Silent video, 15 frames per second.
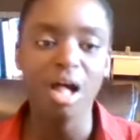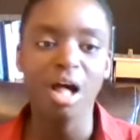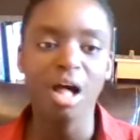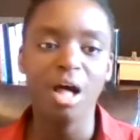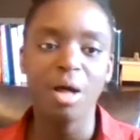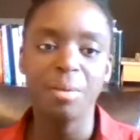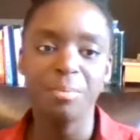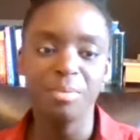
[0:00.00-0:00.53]

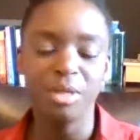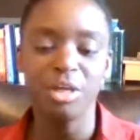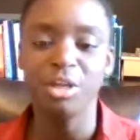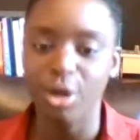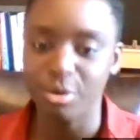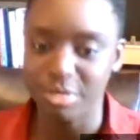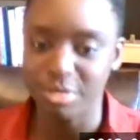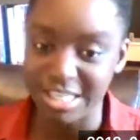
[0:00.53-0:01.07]
Um, you
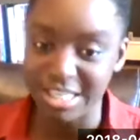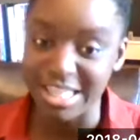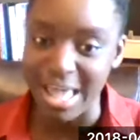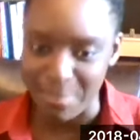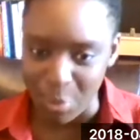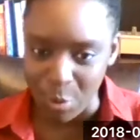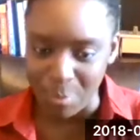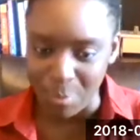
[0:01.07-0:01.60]
know, to
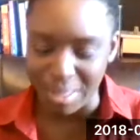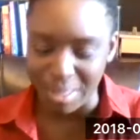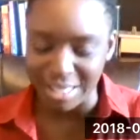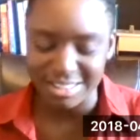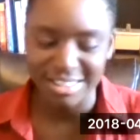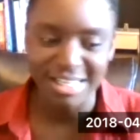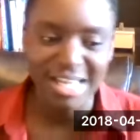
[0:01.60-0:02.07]
that moment.